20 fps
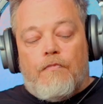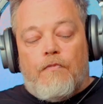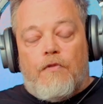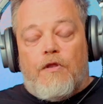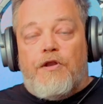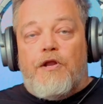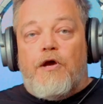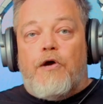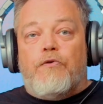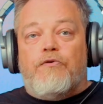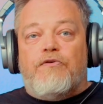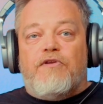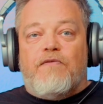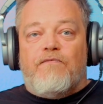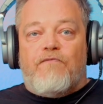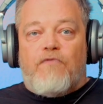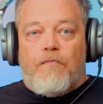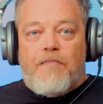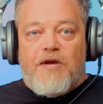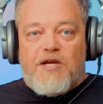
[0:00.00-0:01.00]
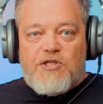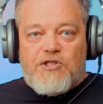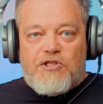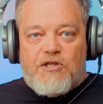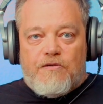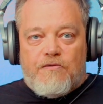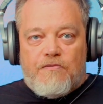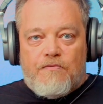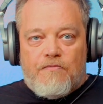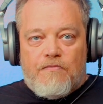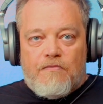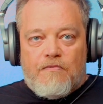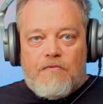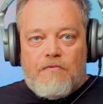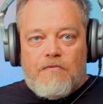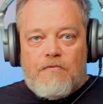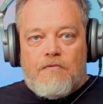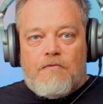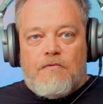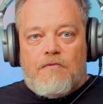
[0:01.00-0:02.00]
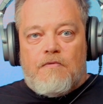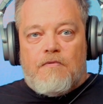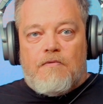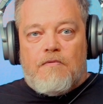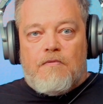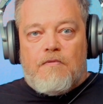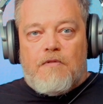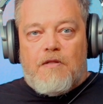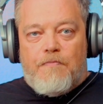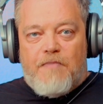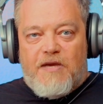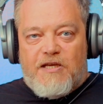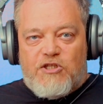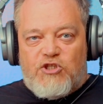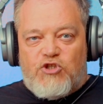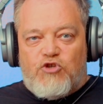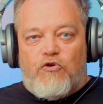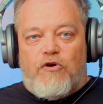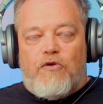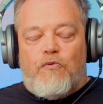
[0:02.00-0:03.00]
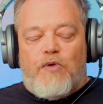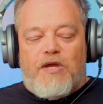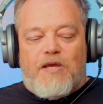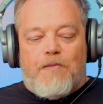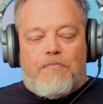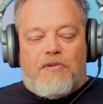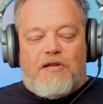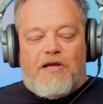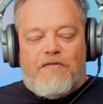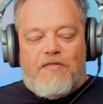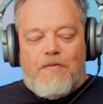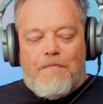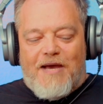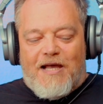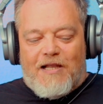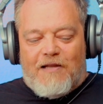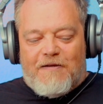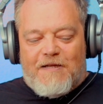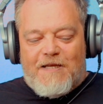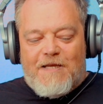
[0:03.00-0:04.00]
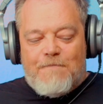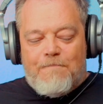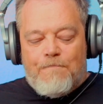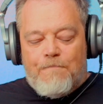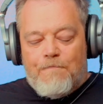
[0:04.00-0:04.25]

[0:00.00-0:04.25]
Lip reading: The note information that makes sure we can play the melody,